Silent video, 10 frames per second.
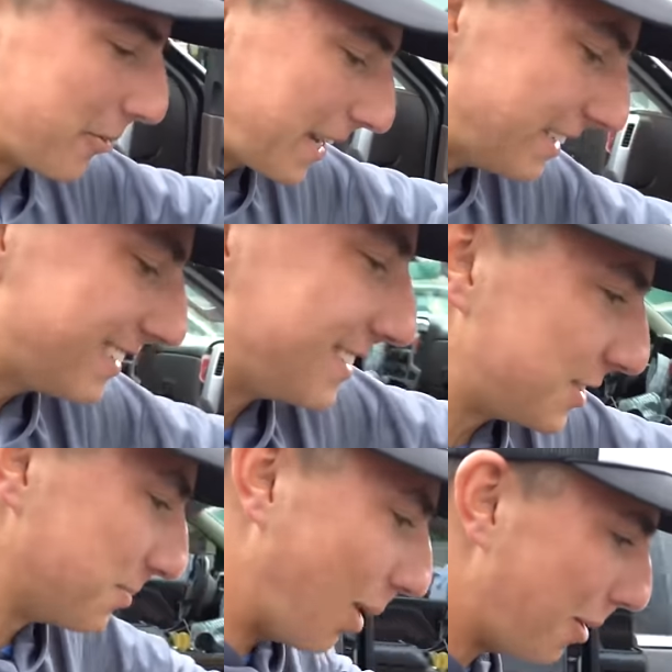We're catching
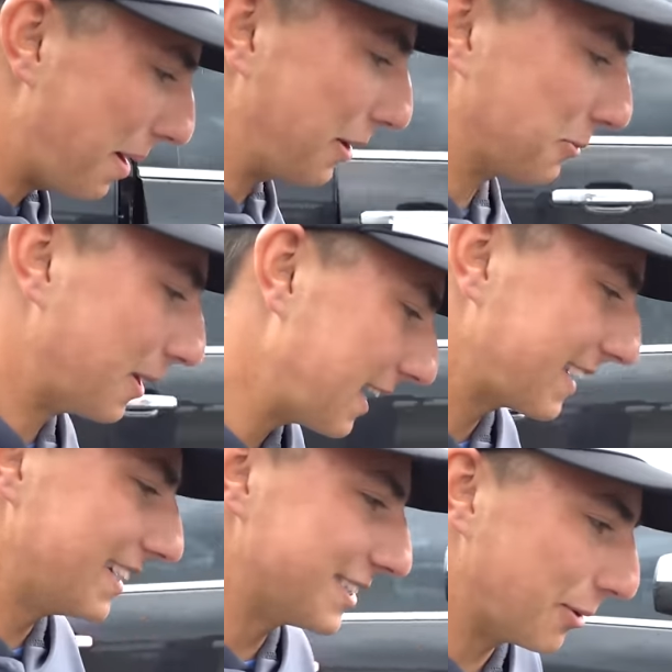smallmouth. We're
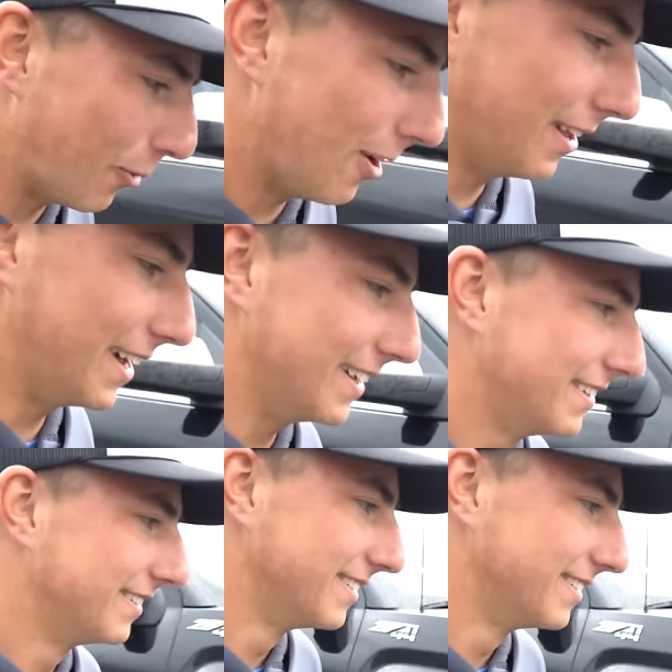not catching walleye.